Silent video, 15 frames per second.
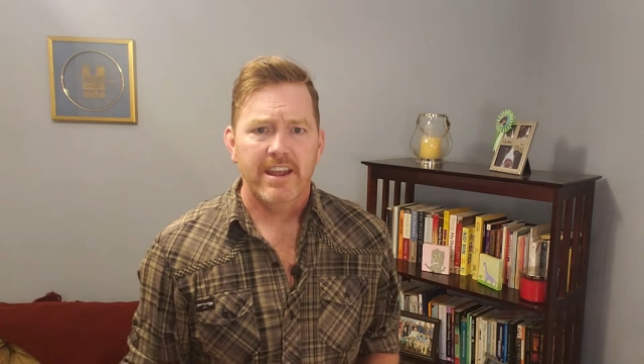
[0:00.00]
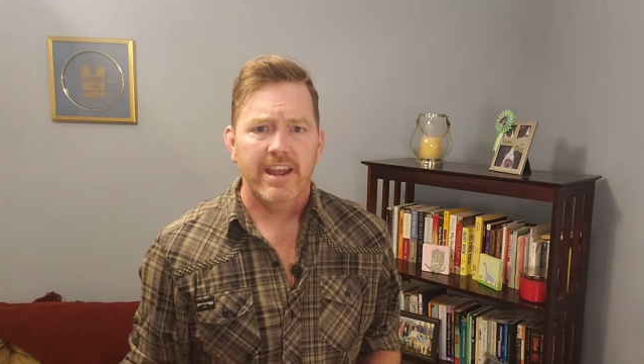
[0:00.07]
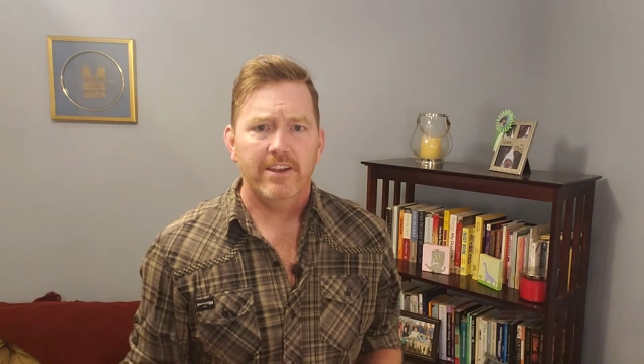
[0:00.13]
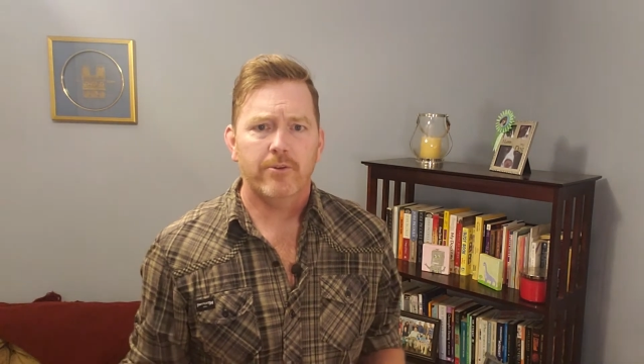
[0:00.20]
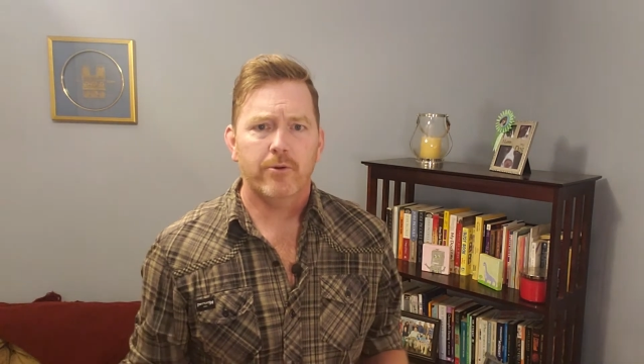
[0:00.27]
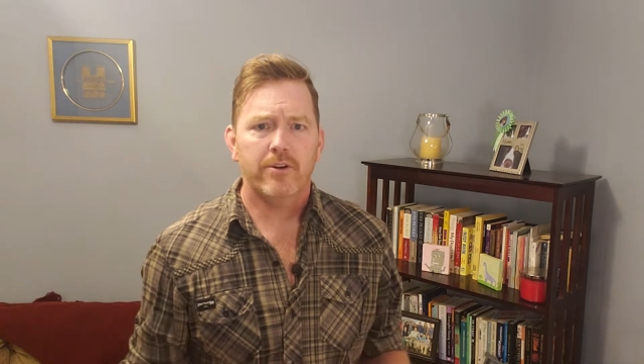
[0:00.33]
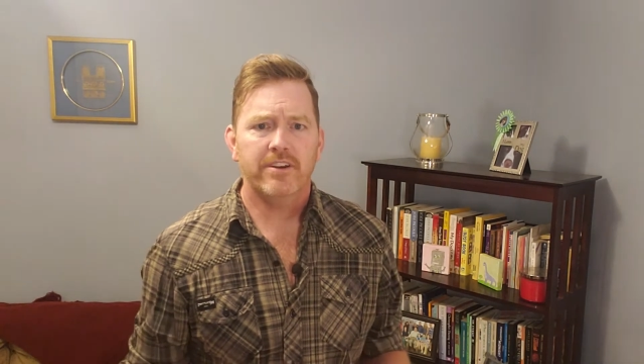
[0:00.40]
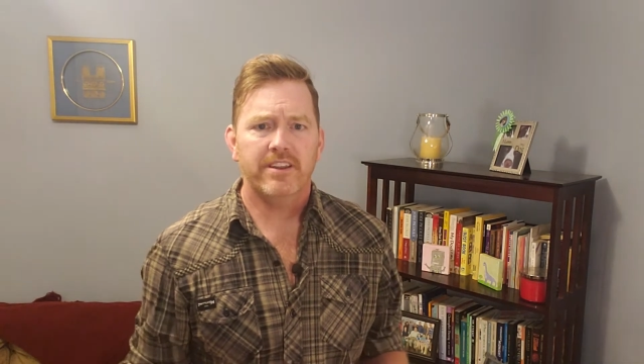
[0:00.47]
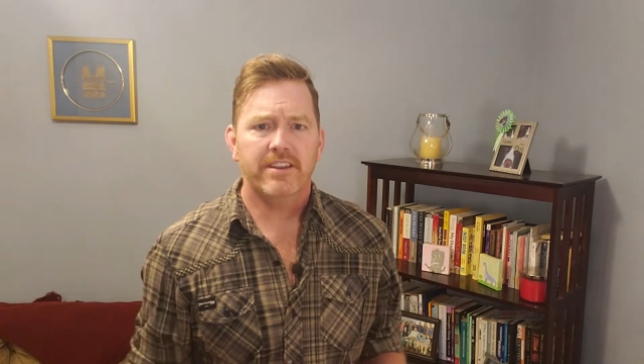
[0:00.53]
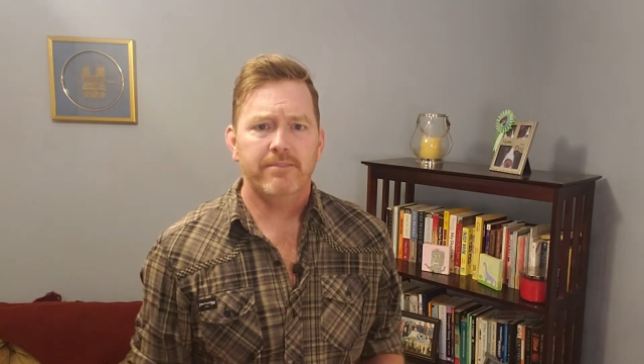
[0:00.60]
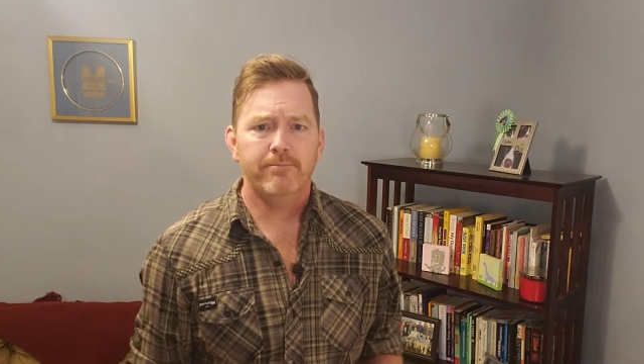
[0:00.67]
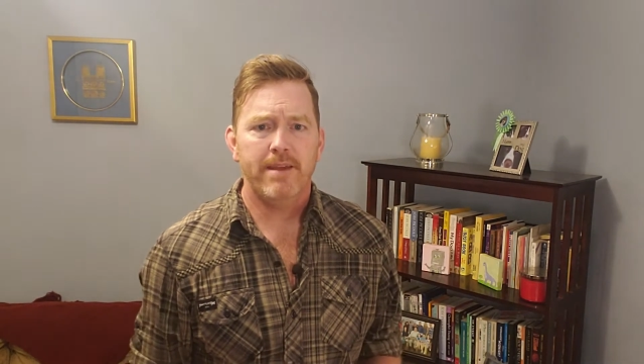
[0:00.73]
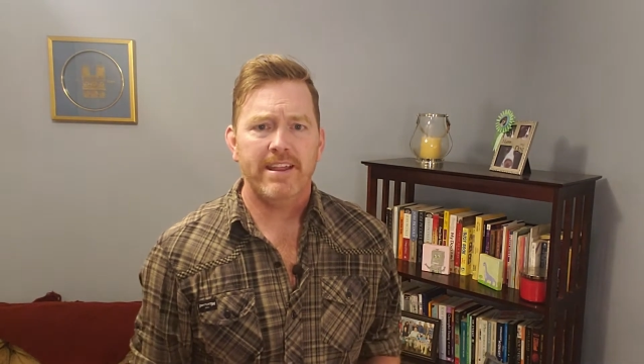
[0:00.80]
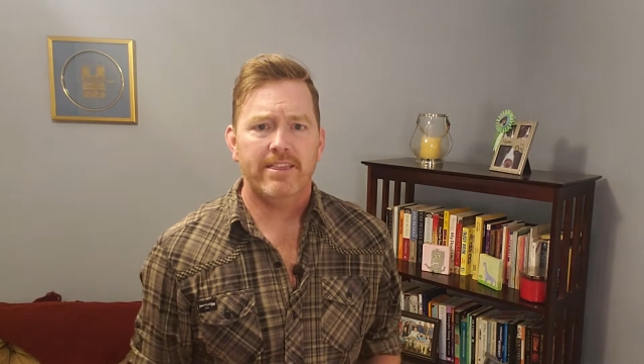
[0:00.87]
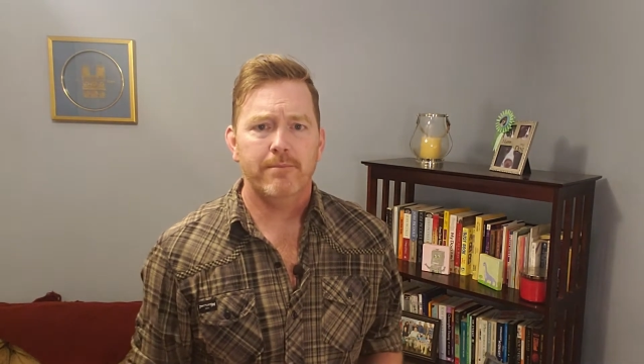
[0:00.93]
in order
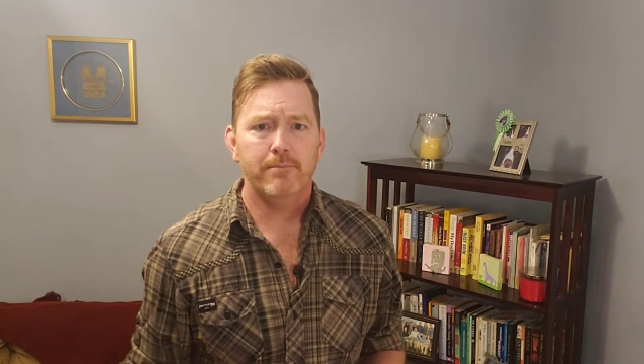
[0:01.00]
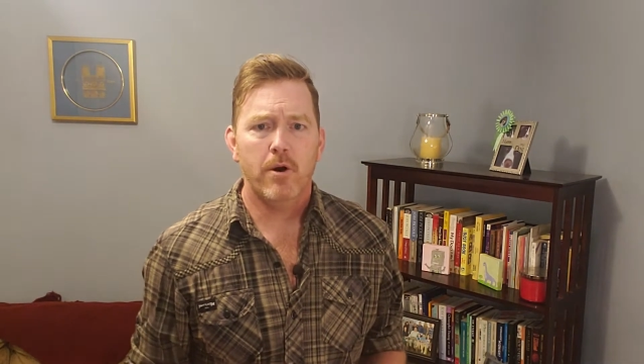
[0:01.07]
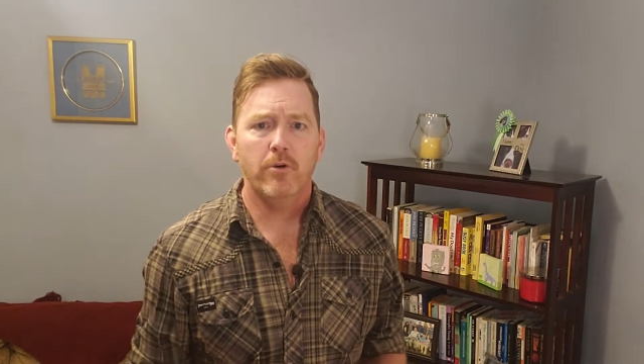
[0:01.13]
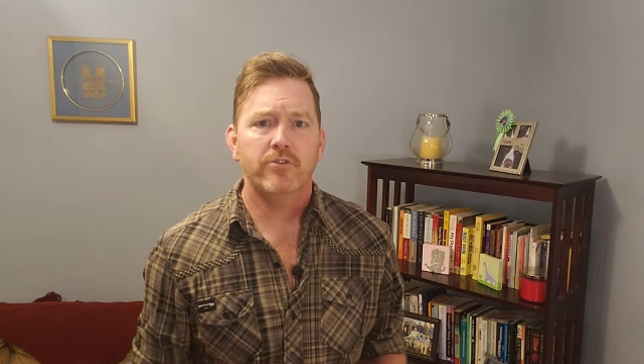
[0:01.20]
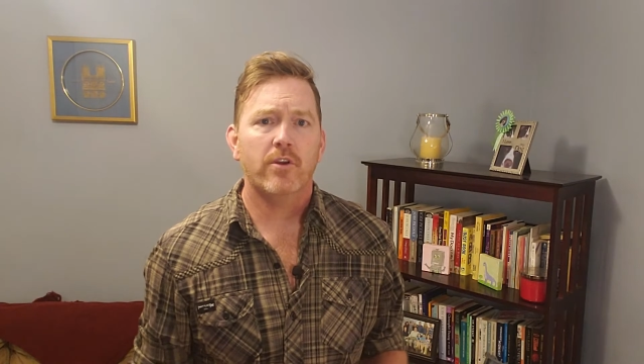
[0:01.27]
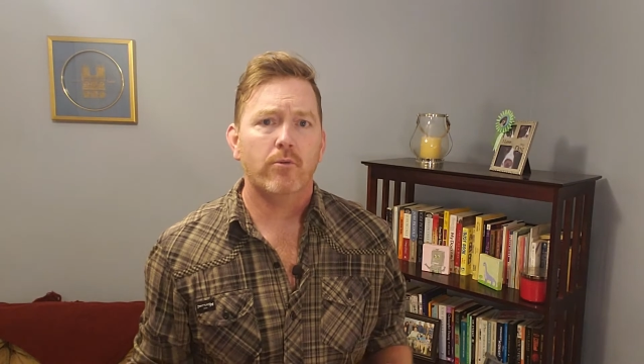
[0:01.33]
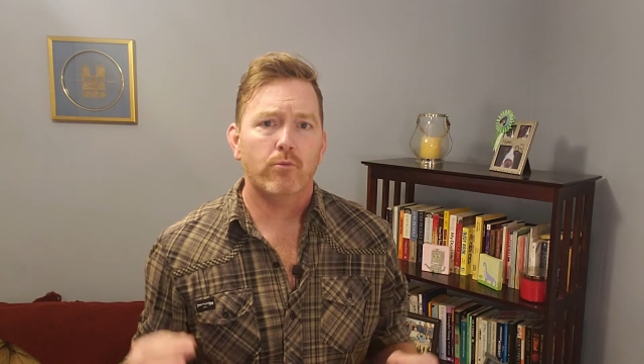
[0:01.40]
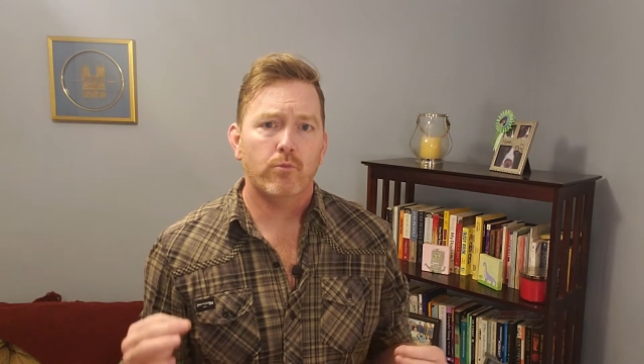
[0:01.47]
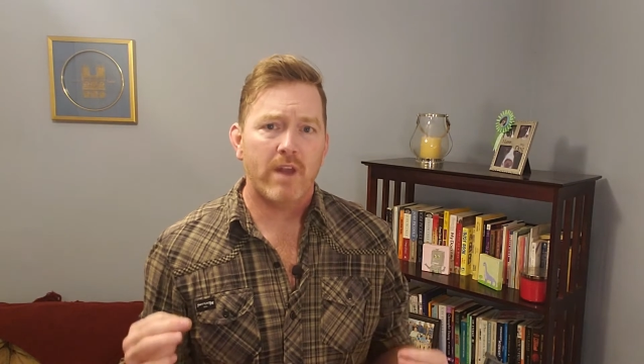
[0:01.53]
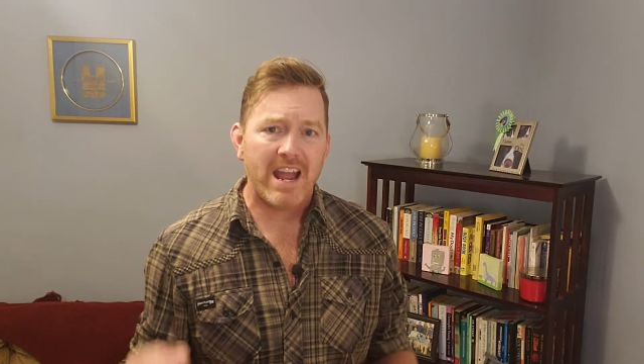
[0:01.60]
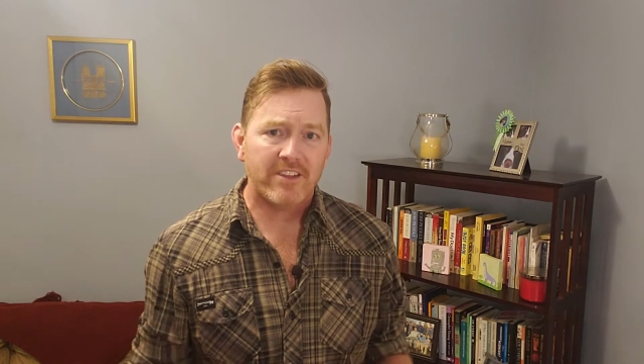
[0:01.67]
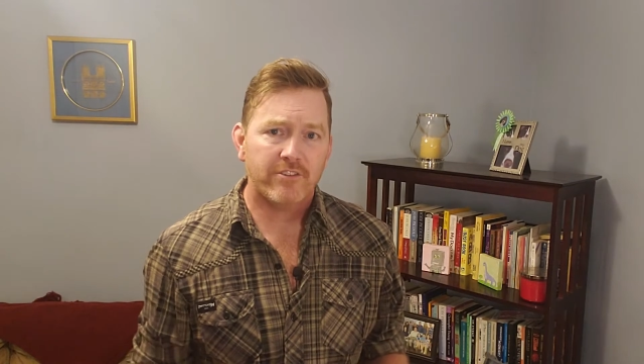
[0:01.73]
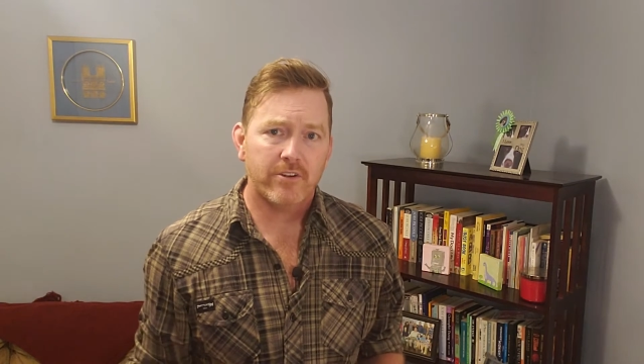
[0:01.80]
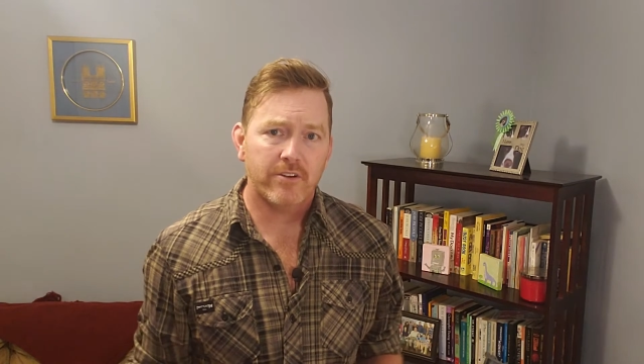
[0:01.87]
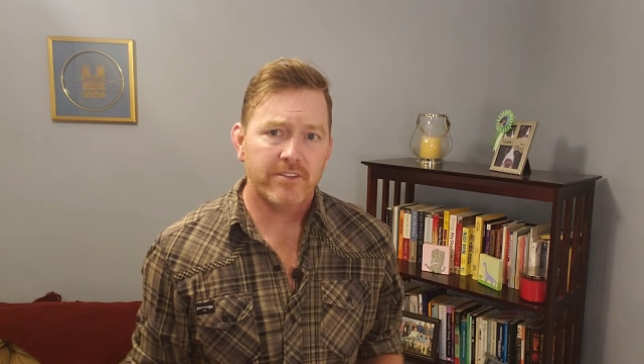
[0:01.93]
to make the most
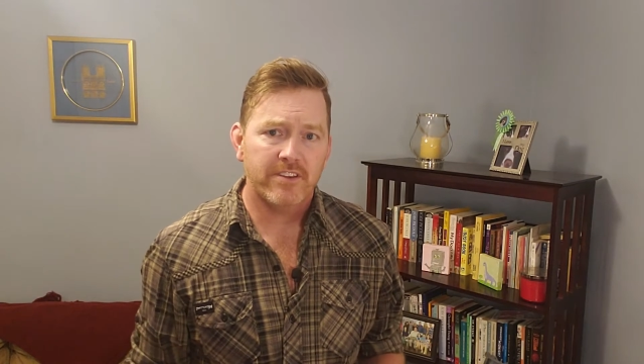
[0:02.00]
rational